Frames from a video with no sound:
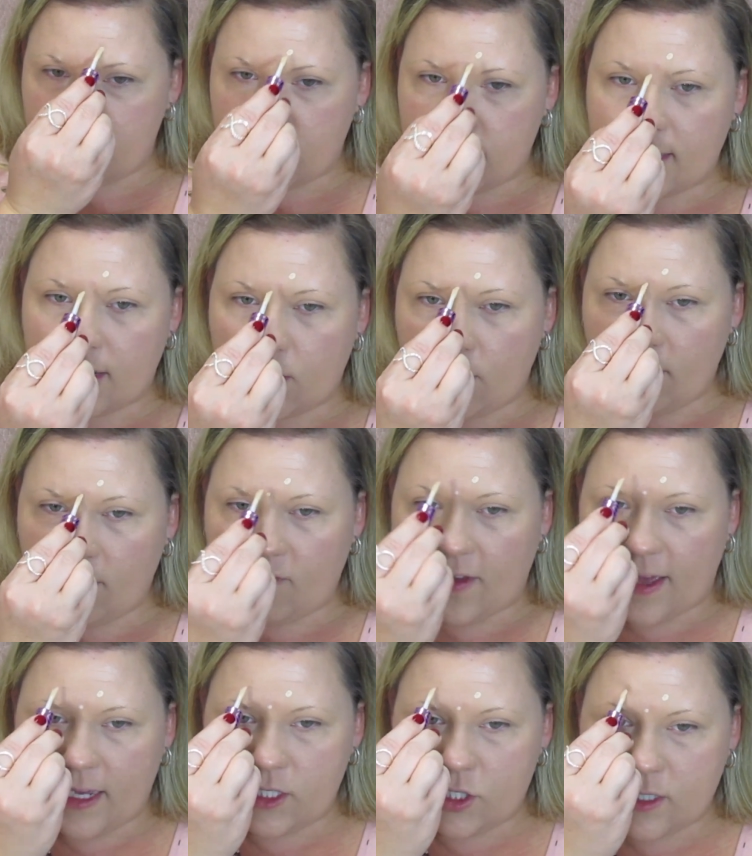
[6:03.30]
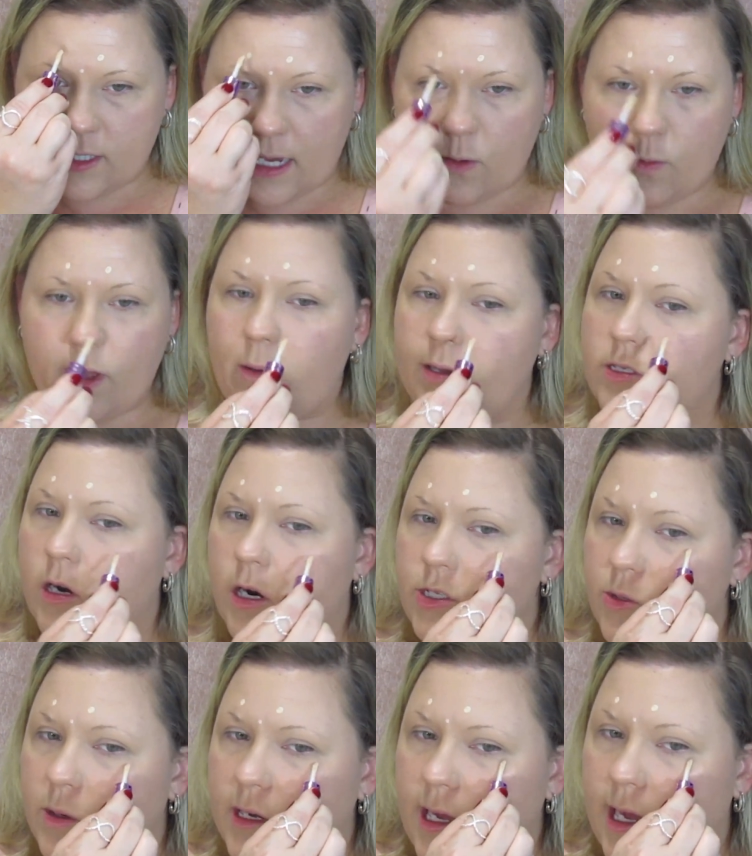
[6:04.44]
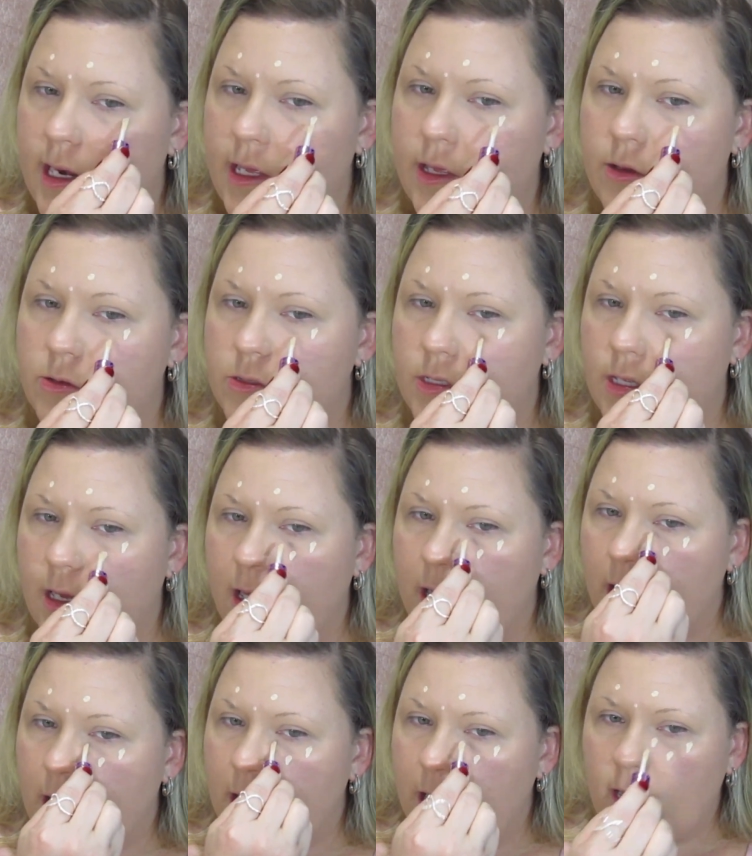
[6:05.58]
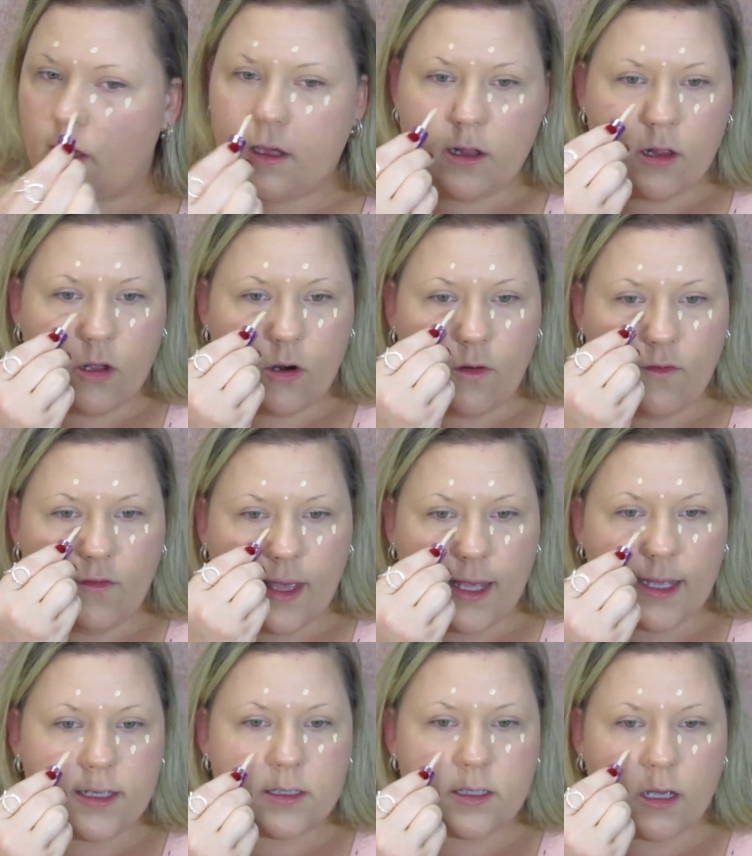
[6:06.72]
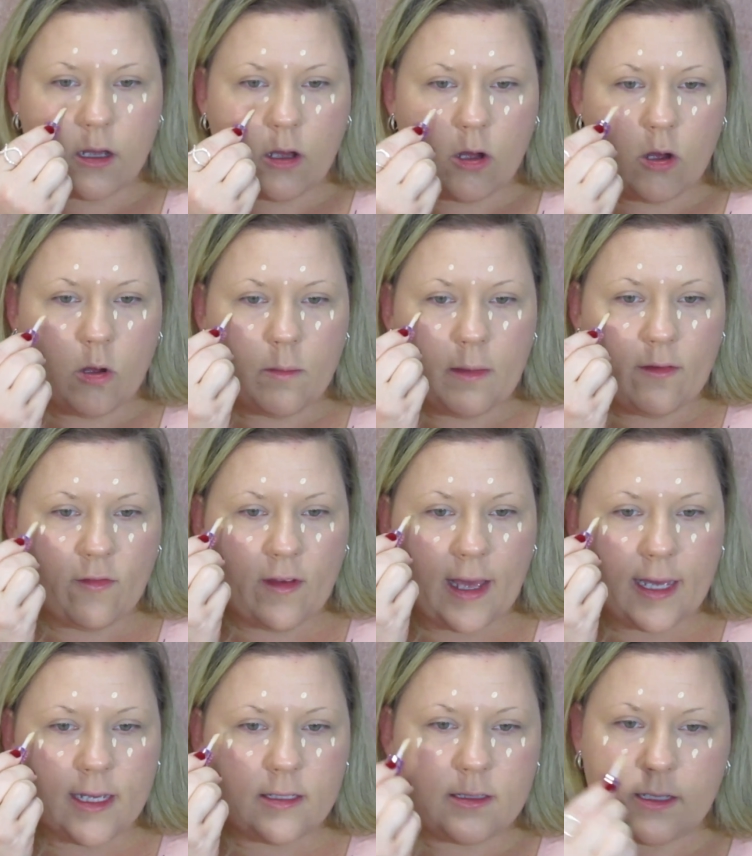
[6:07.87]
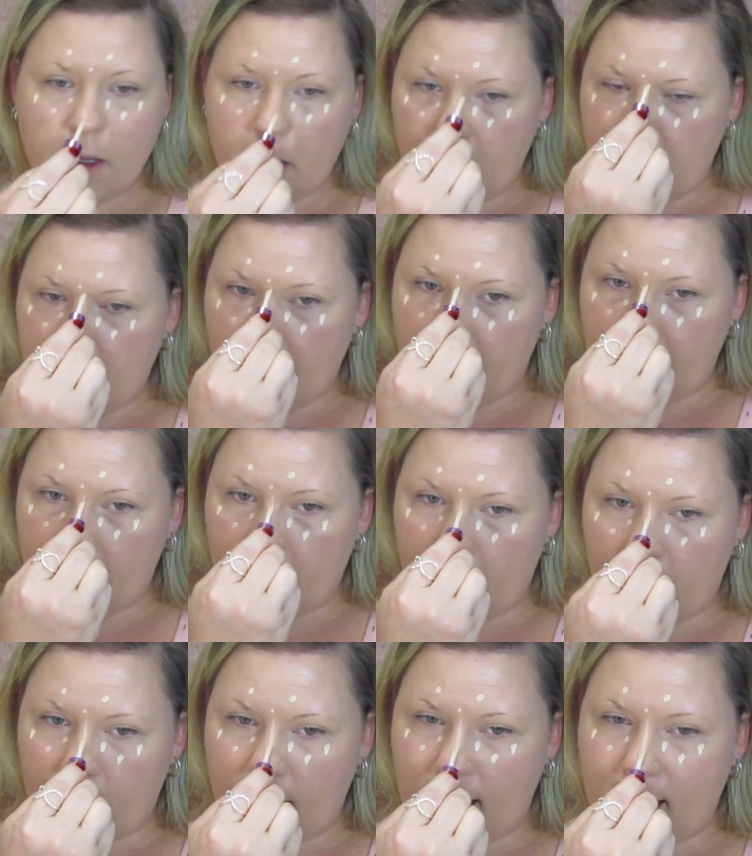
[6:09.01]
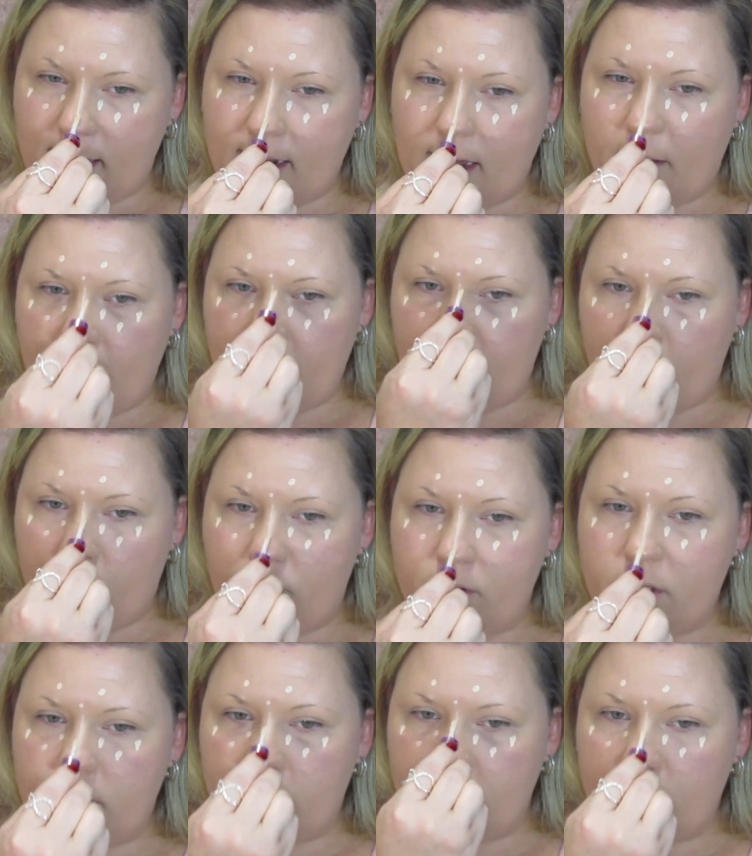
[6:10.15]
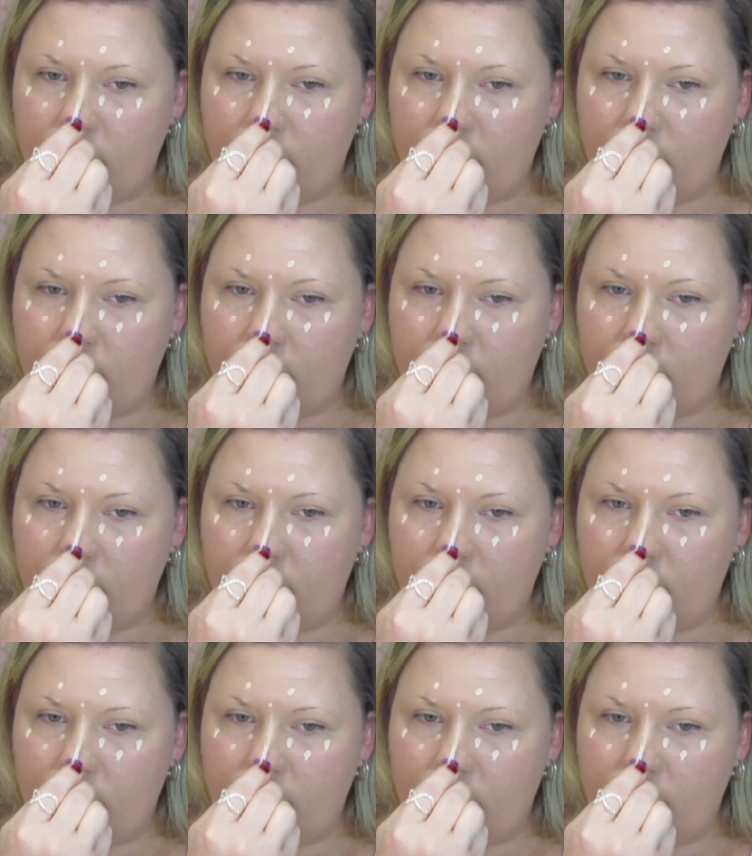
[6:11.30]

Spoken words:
the center of the face, just like we always are. So I kind of use little V's on my face. And then I line down my nose